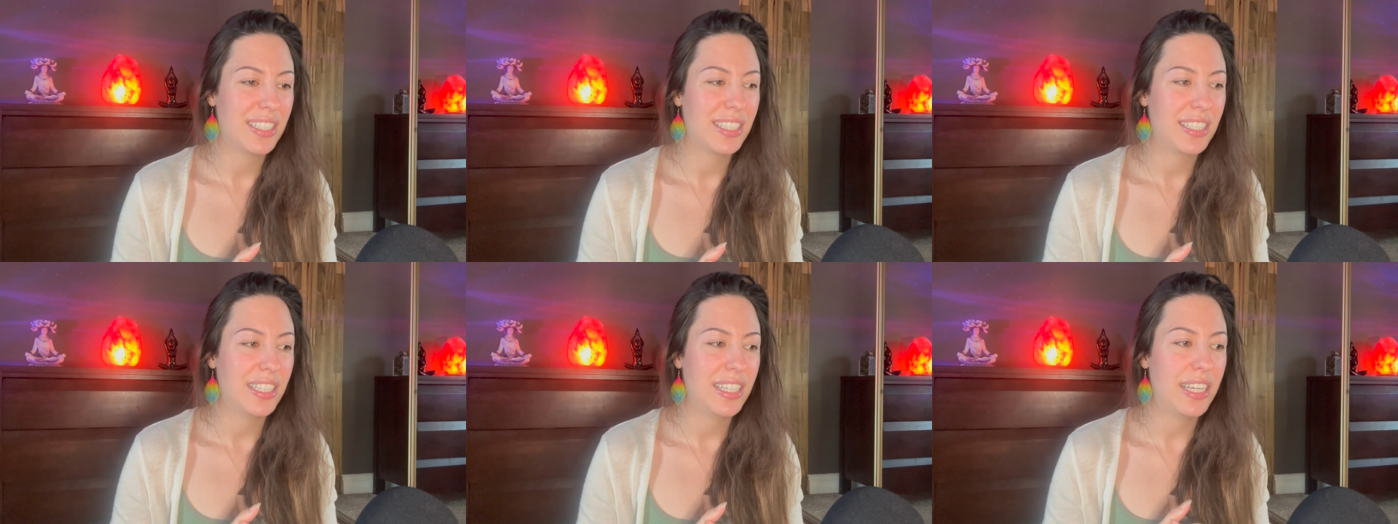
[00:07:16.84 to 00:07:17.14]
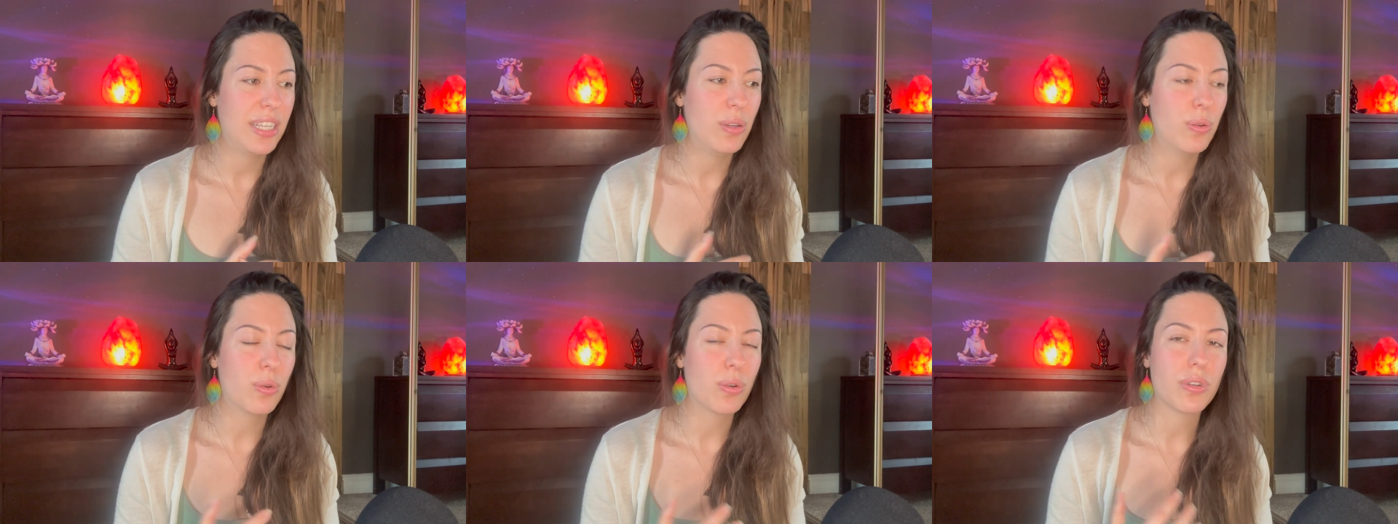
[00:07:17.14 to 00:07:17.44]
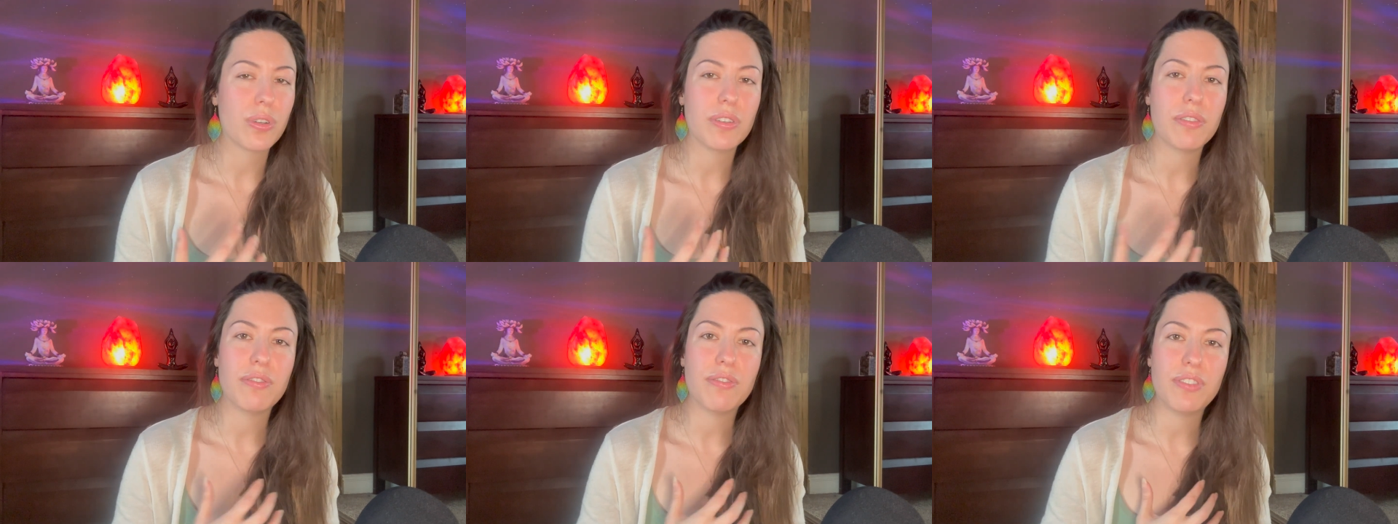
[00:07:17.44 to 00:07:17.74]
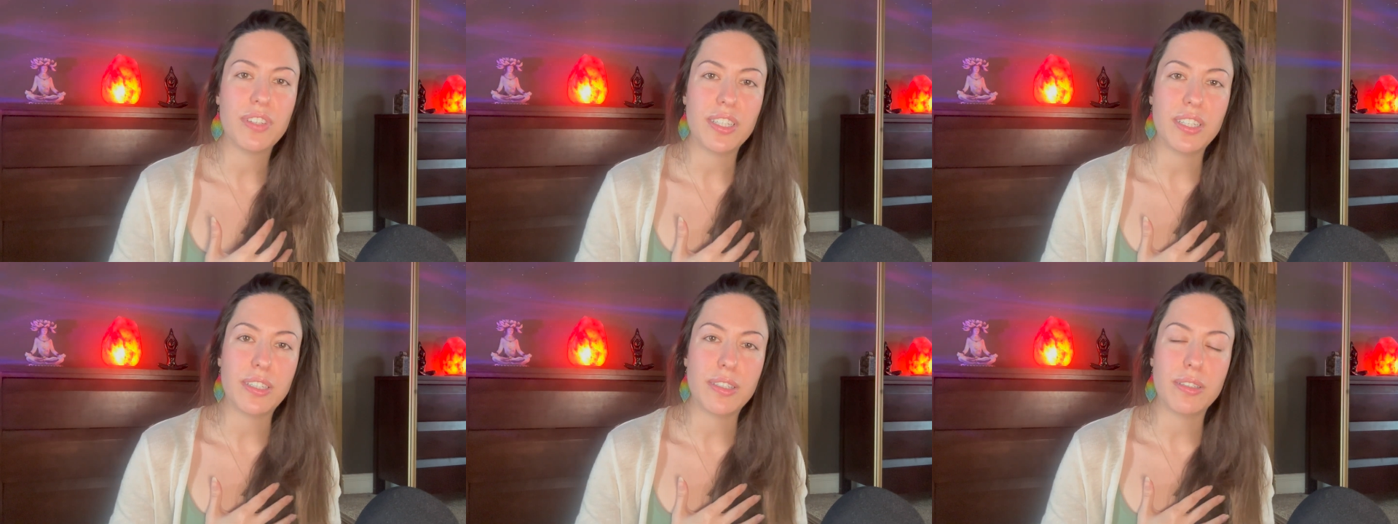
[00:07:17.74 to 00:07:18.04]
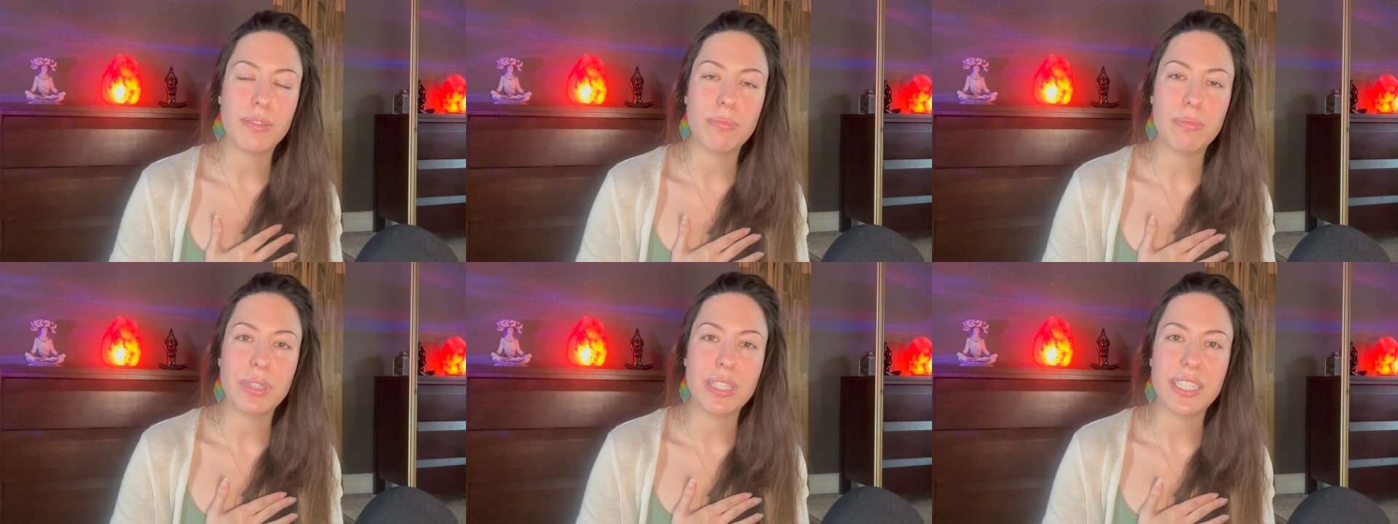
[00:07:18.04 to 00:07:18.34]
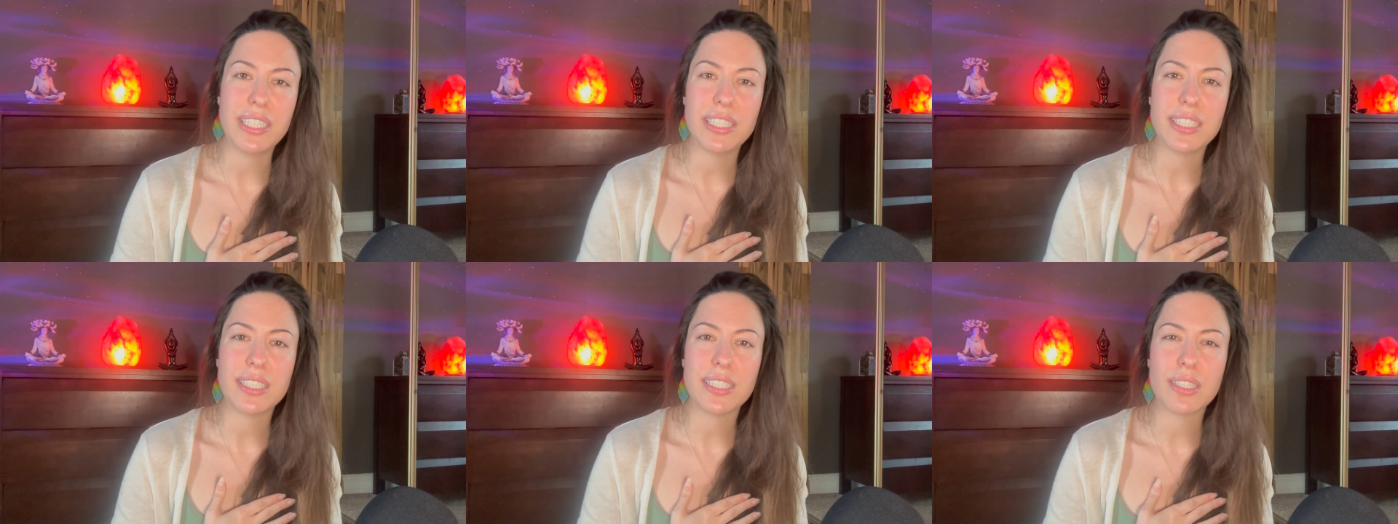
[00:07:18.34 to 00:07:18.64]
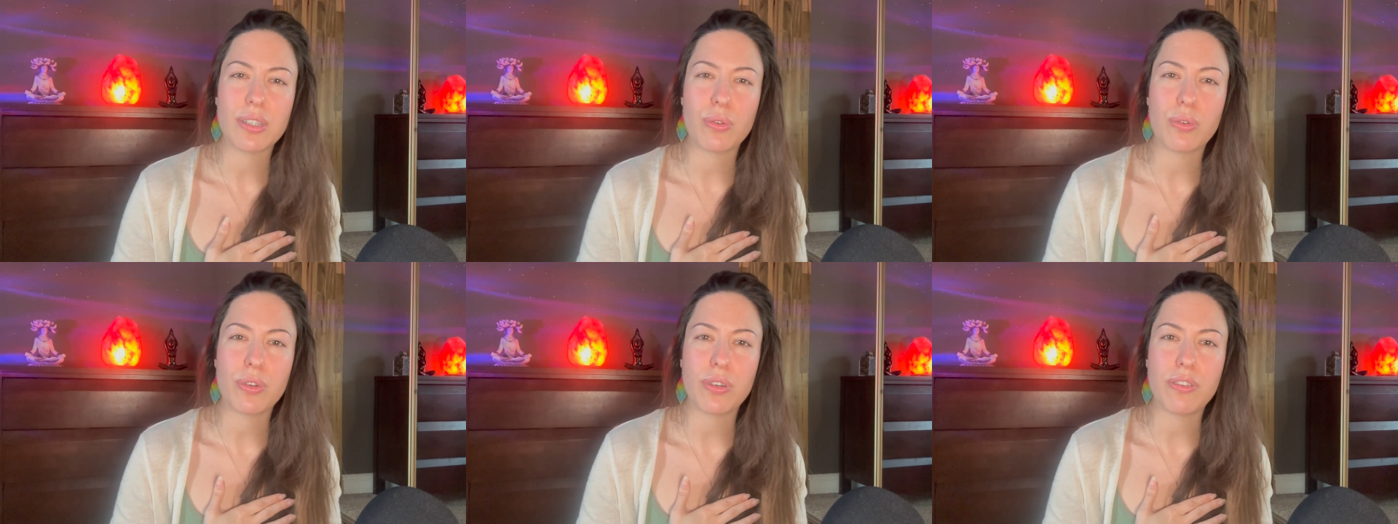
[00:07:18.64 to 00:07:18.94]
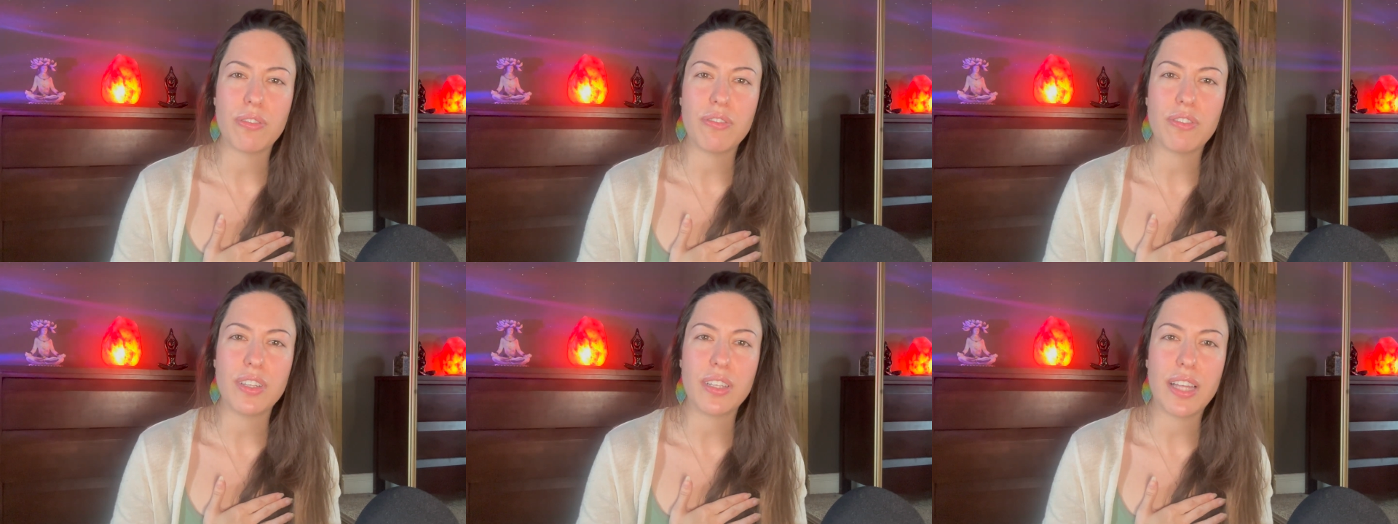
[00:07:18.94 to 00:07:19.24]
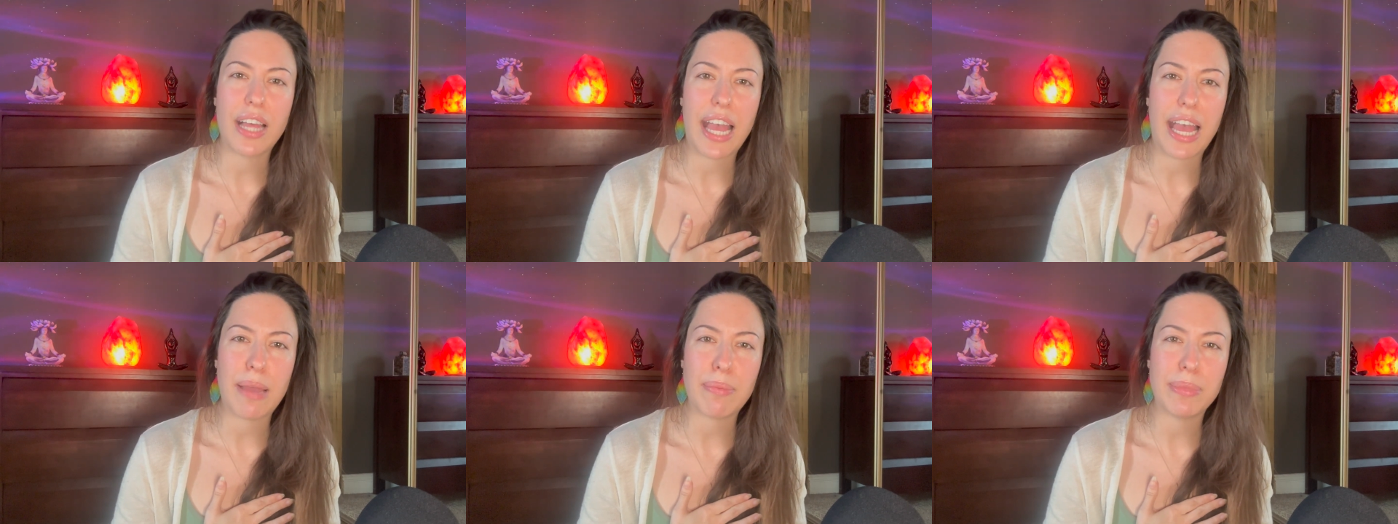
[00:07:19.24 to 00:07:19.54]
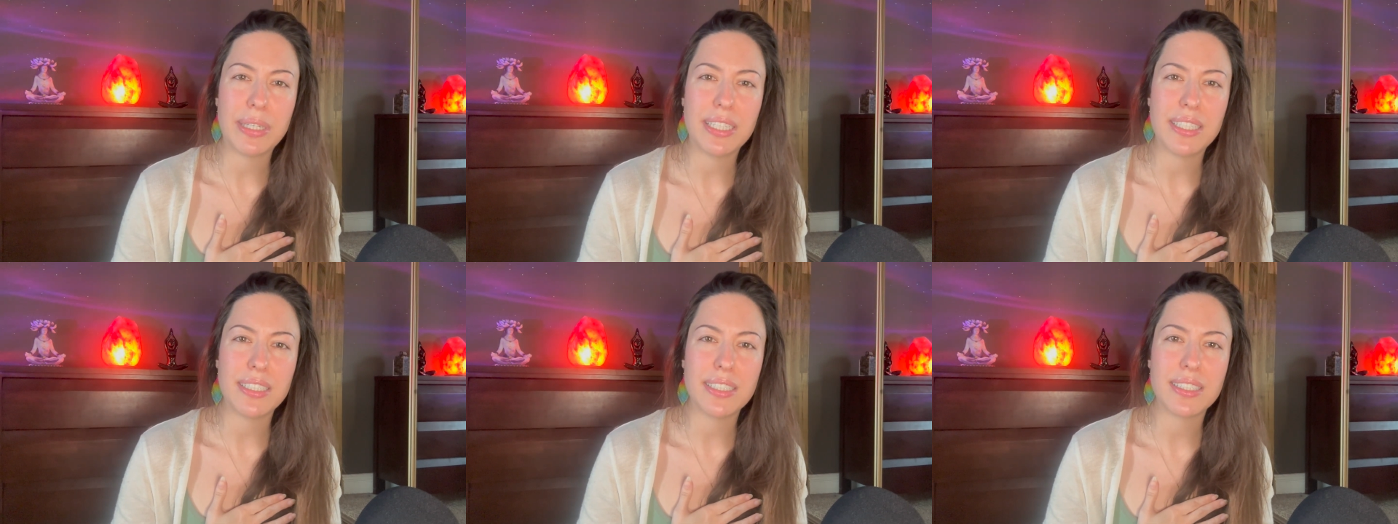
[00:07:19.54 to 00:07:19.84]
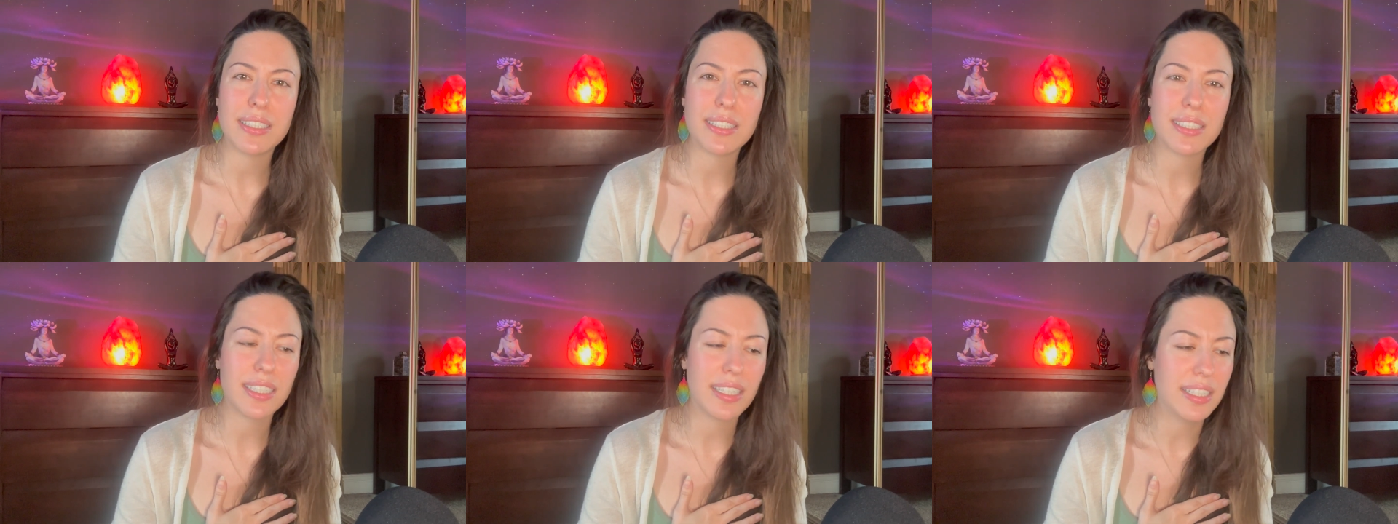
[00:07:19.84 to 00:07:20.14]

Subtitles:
in order to feel bliss, in order to feel happiness,